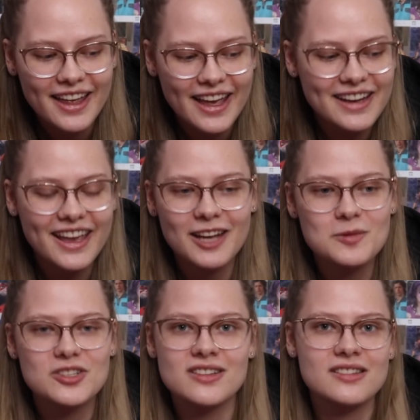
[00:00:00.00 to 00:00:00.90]
and Ken
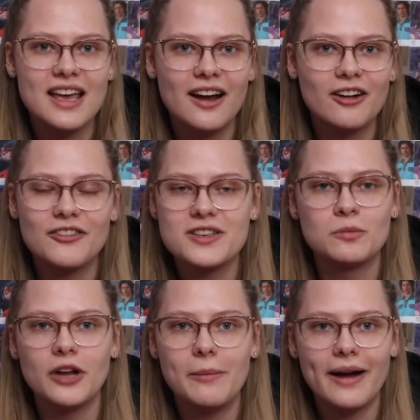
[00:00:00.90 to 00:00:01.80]
was just there for this
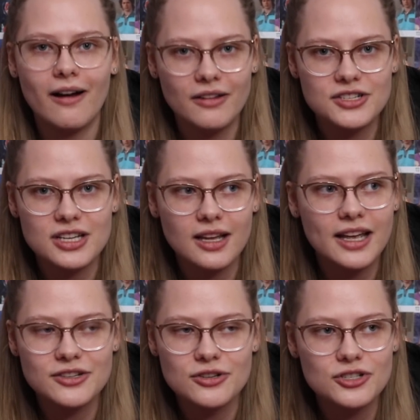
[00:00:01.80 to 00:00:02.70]
marine biology
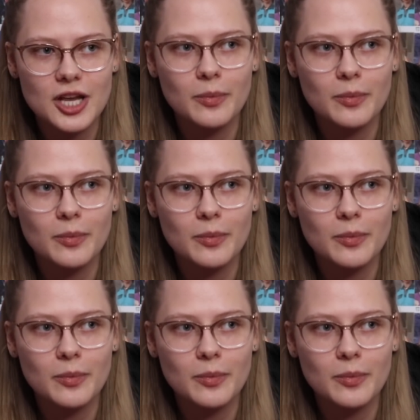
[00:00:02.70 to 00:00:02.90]
internship,